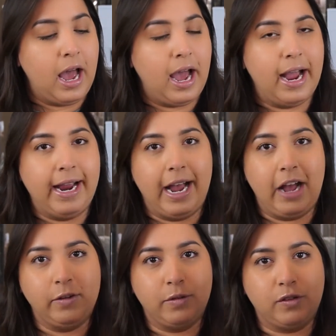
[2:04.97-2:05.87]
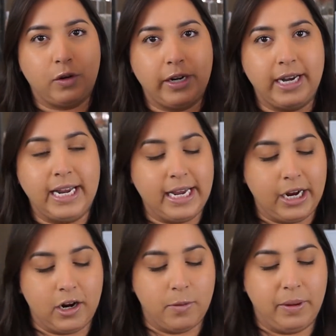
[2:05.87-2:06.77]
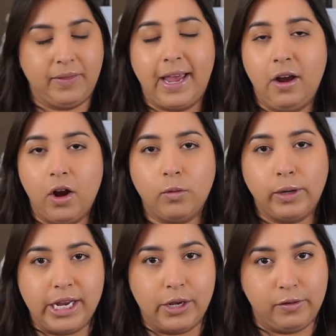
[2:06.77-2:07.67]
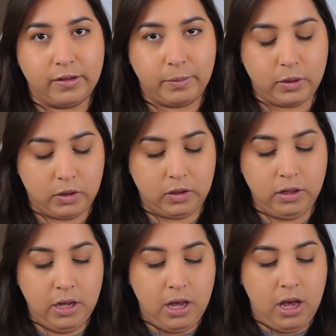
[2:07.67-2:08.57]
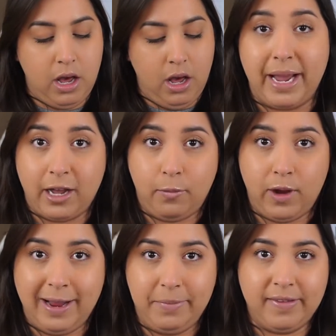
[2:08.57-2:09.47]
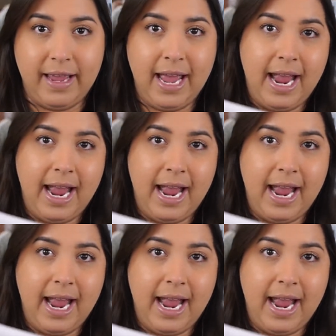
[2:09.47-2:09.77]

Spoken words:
I have them stored in here, but they are reusable makeup wipes,